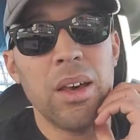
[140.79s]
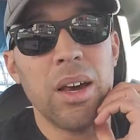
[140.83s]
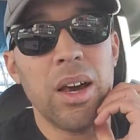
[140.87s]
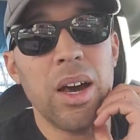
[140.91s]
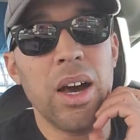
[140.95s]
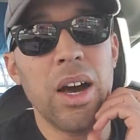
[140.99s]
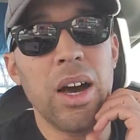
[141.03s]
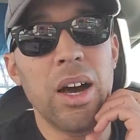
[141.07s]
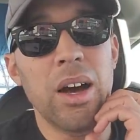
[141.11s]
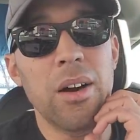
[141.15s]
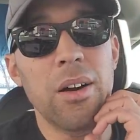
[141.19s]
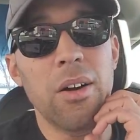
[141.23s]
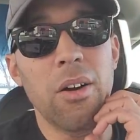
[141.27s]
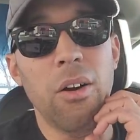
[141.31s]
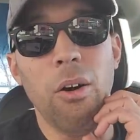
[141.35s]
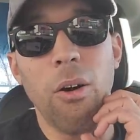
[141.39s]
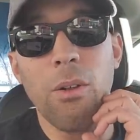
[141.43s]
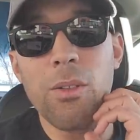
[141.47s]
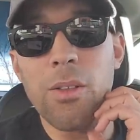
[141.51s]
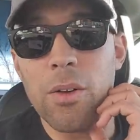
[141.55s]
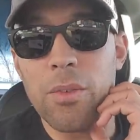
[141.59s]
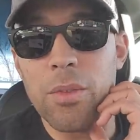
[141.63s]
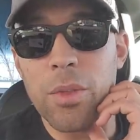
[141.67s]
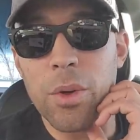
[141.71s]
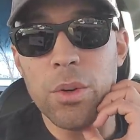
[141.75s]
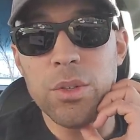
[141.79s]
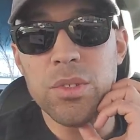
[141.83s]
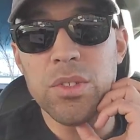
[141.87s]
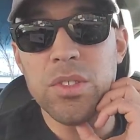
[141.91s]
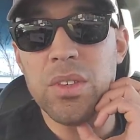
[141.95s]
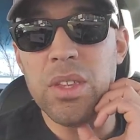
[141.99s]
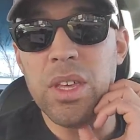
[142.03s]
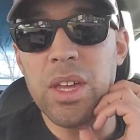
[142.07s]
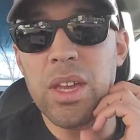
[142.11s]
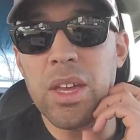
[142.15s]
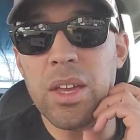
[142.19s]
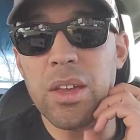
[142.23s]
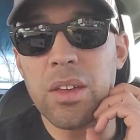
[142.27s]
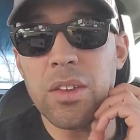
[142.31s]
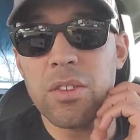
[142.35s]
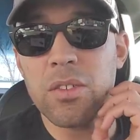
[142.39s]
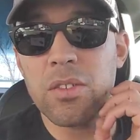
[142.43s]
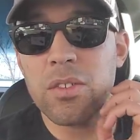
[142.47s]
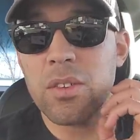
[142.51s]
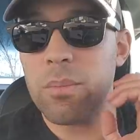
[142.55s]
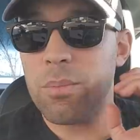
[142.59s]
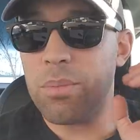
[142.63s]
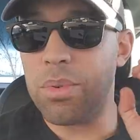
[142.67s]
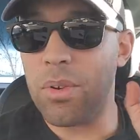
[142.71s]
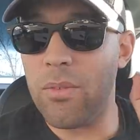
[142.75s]
Uh, all of those
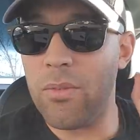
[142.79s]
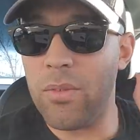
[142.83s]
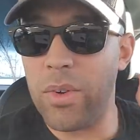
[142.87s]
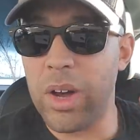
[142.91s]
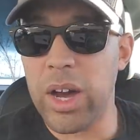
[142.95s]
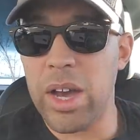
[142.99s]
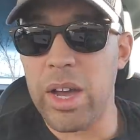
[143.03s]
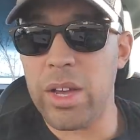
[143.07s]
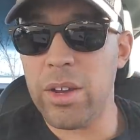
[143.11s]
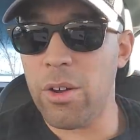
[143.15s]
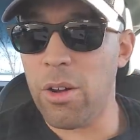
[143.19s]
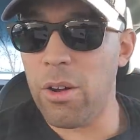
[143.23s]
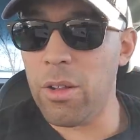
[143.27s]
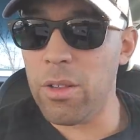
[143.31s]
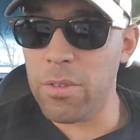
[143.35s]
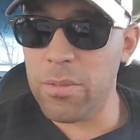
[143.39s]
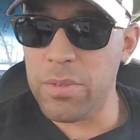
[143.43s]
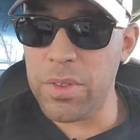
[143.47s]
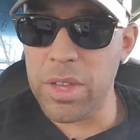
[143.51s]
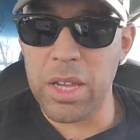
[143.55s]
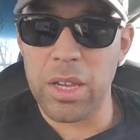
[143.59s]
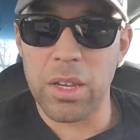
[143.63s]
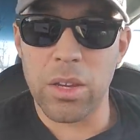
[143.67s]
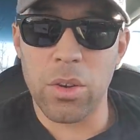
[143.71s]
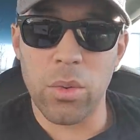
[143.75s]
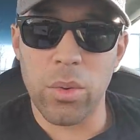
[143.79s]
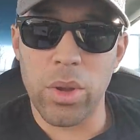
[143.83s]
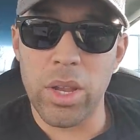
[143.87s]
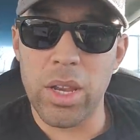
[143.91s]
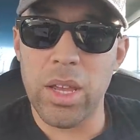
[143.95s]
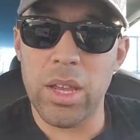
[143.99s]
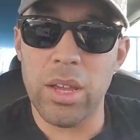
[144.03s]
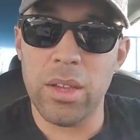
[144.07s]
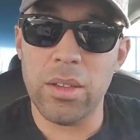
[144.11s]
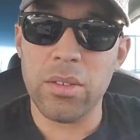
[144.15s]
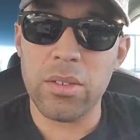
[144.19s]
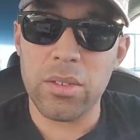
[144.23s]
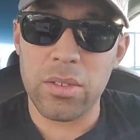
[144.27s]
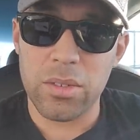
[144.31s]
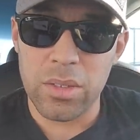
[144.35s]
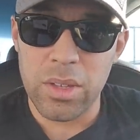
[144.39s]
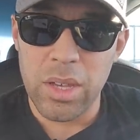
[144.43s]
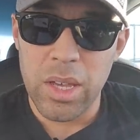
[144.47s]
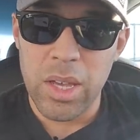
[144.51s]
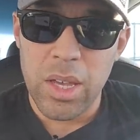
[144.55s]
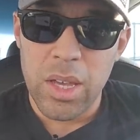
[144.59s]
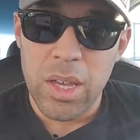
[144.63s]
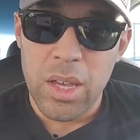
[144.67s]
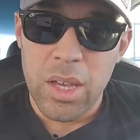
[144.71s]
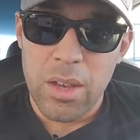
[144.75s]
things provide all of the ingredients
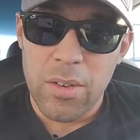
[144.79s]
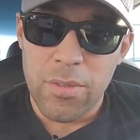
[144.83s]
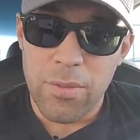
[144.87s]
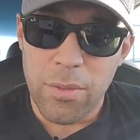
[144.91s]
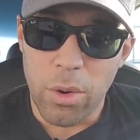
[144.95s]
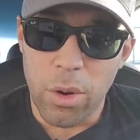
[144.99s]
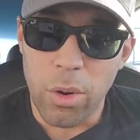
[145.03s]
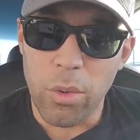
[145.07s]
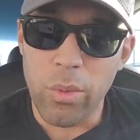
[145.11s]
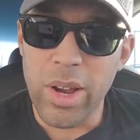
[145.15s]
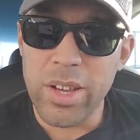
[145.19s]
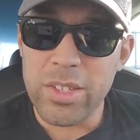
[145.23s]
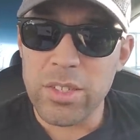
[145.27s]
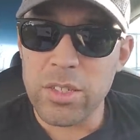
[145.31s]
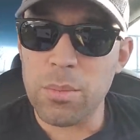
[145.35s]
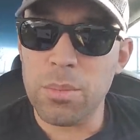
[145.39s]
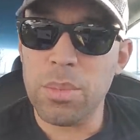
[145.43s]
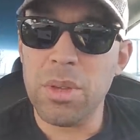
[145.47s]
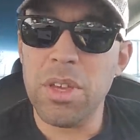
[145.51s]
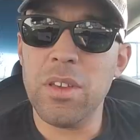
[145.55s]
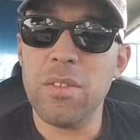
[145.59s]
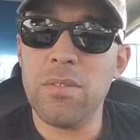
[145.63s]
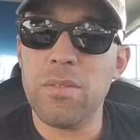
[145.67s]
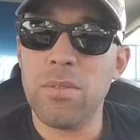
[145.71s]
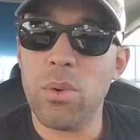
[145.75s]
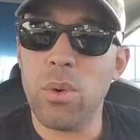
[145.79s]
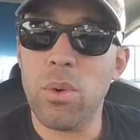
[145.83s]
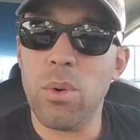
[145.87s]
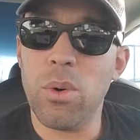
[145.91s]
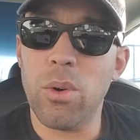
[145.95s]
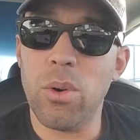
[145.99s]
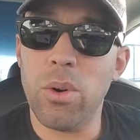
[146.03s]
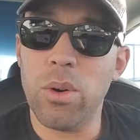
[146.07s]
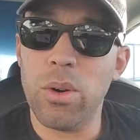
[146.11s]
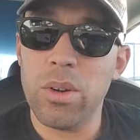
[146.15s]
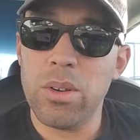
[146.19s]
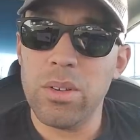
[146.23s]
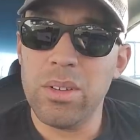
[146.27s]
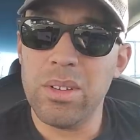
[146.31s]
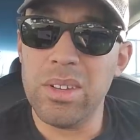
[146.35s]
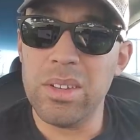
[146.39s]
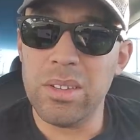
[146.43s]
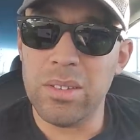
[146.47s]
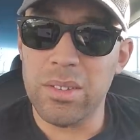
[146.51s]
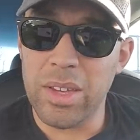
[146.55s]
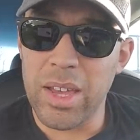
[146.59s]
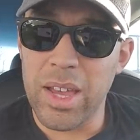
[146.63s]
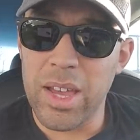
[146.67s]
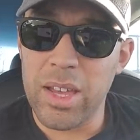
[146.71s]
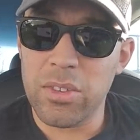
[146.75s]
for a recipe for
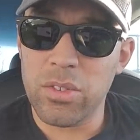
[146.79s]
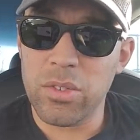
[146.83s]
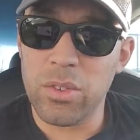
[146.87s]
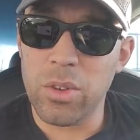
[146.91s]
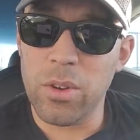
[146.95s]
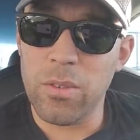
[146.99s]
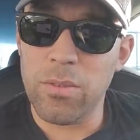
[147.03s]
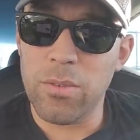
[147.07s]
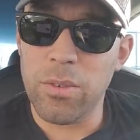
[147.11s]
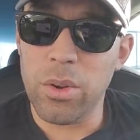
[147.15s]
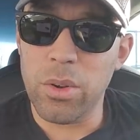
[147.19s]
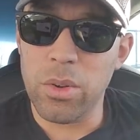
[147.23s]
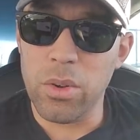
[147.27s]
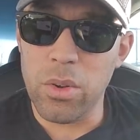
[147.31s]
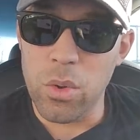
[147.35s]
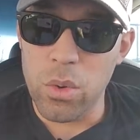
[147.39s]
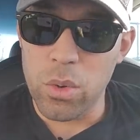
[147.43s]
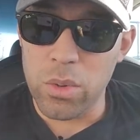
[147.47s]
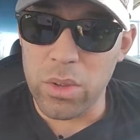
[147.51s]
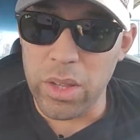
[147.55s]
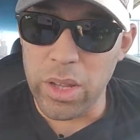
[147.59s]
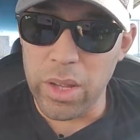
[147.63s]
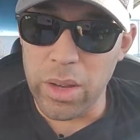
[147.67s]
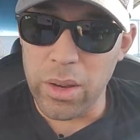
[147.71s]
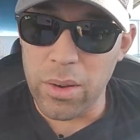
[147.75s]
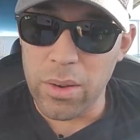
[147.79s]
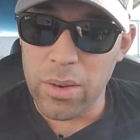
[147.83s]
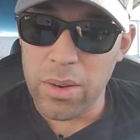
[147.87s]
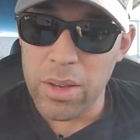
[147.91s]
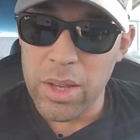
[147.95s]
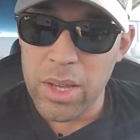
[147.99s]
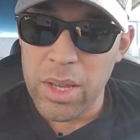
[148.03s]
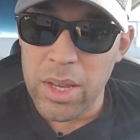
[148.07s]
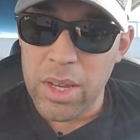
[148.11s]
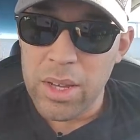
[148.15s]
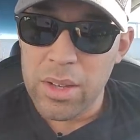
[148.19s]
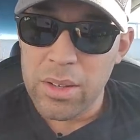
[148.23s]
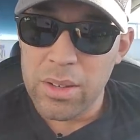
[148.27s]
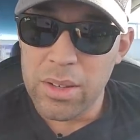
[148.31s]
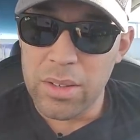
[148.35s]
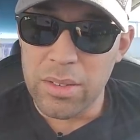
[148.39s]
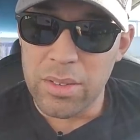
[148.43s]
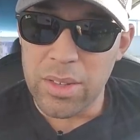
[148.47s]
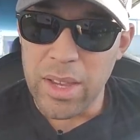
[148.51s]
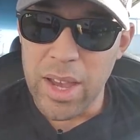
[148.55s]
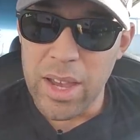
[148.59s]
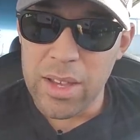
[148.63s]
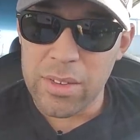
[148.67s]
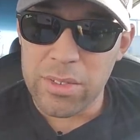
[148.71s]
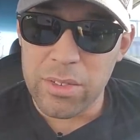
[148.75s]
disaster, for nuclear
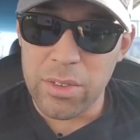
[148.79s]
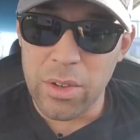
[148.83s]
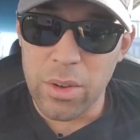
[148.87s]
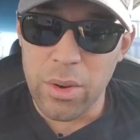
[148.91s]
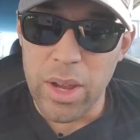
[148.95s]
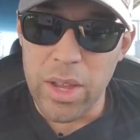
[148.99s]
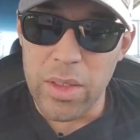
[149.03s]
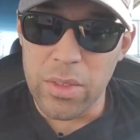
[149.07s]
disaster.